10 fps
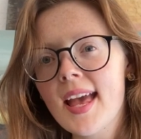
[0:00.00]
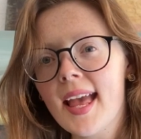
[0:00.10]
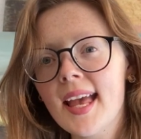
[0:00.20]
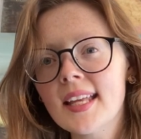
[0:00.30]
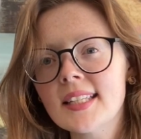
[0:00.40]

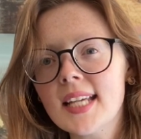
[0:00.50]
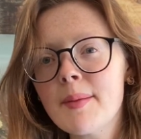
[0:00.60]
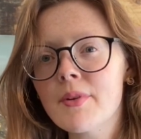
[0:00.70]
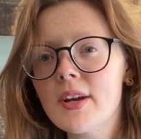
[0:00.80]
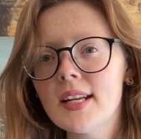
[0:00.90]
and
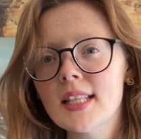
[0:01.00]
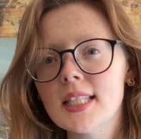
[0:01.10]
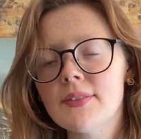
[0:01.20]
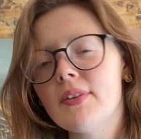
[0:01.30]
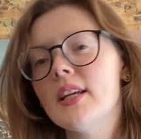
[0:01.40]
I'm creating
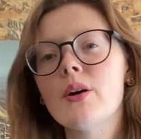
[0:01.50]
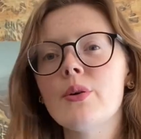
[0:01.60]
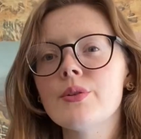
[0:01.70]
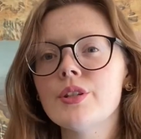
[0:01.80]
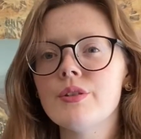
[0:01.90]
this
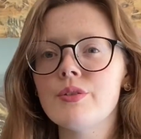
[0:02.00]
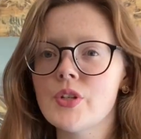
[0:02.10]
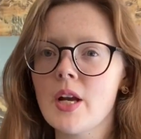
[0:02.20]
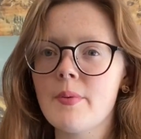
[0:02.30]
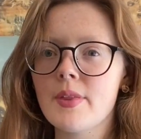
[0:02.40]
video to
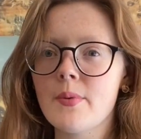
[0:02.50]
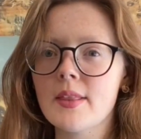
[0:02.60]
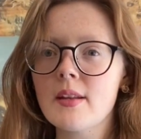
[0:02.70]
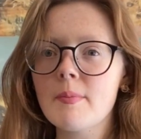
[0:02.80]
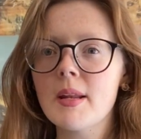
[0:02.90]
share with you a
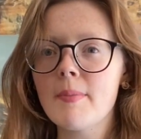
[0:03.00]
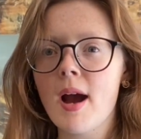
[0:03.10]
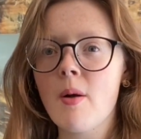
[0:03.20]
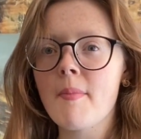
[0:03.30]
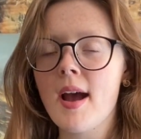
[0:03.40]
little bit
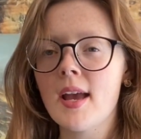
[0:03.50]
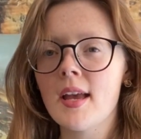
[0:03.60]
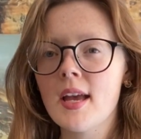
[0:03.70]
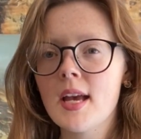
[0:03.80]
about my